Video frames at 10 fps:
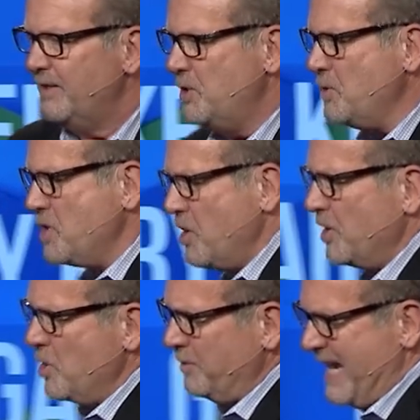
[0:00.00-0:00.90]
You,
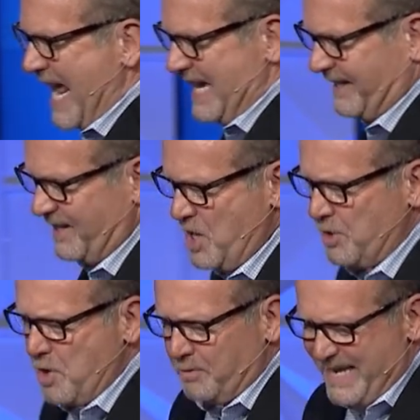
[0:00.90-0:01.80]
you're unique.
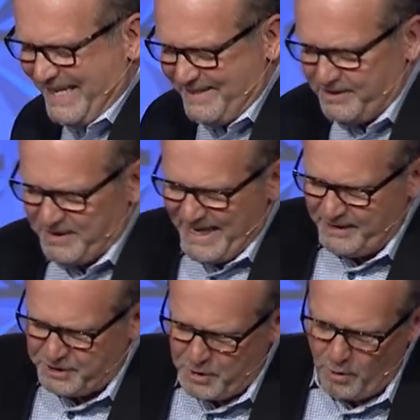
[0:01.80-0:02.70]
Your uniqueness
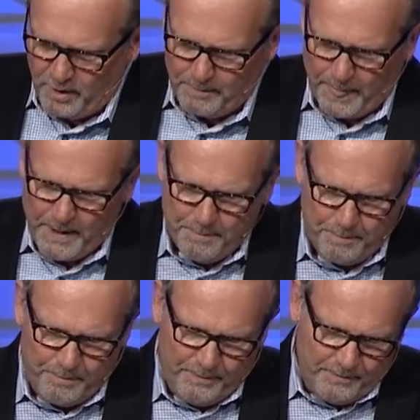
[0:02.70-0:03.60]
is your
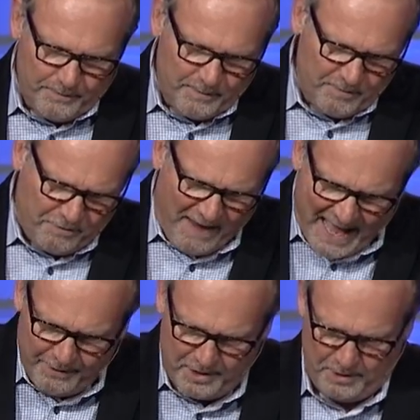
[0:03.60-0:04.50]

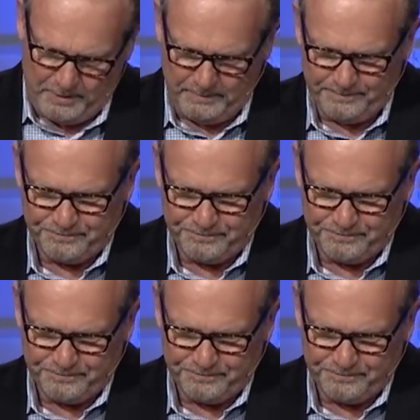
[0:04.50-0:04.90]
value.